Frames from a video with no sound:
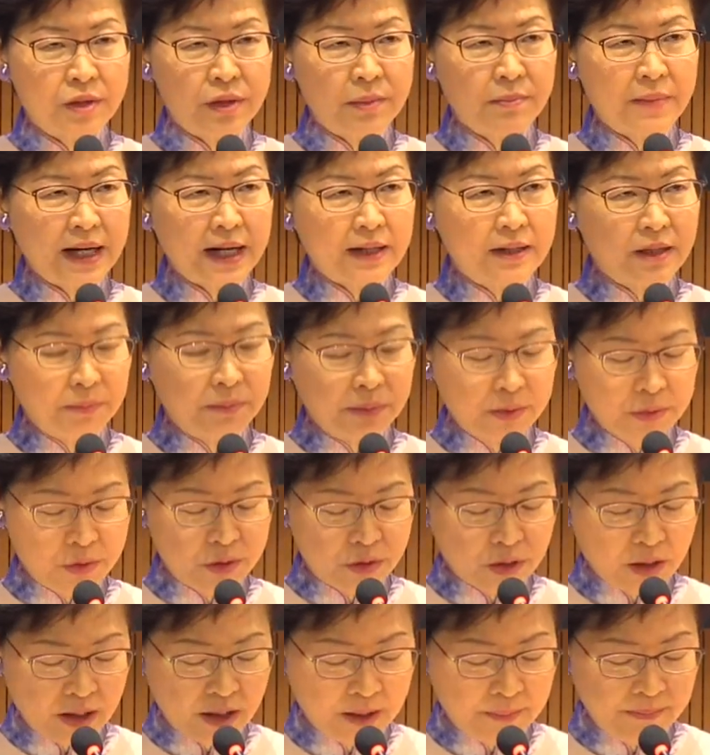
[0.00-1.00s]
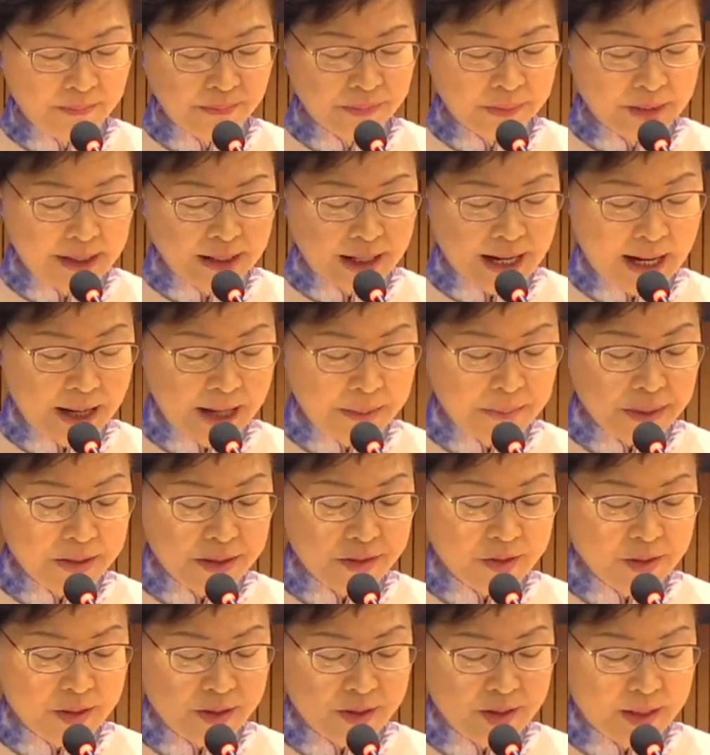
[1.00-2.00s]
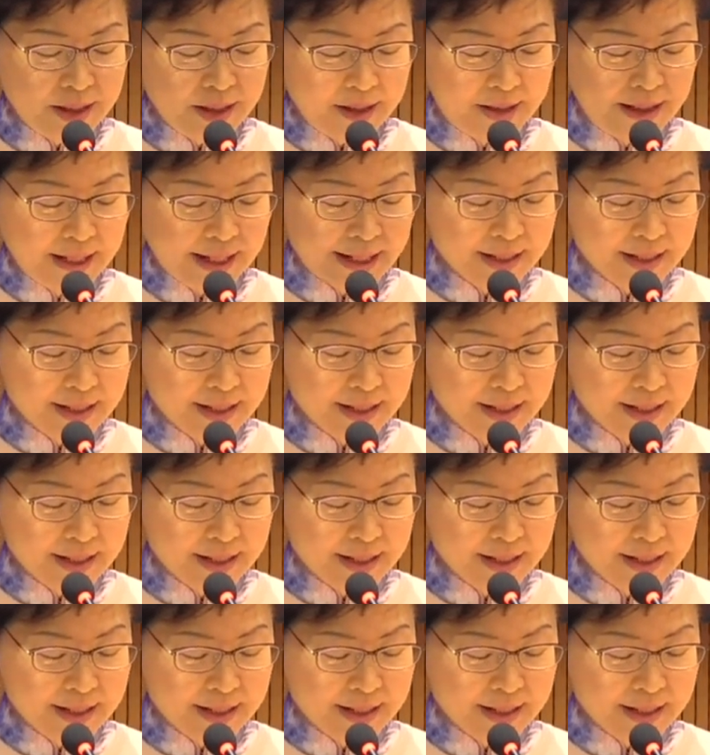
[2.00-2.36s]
remarkable job the IPCC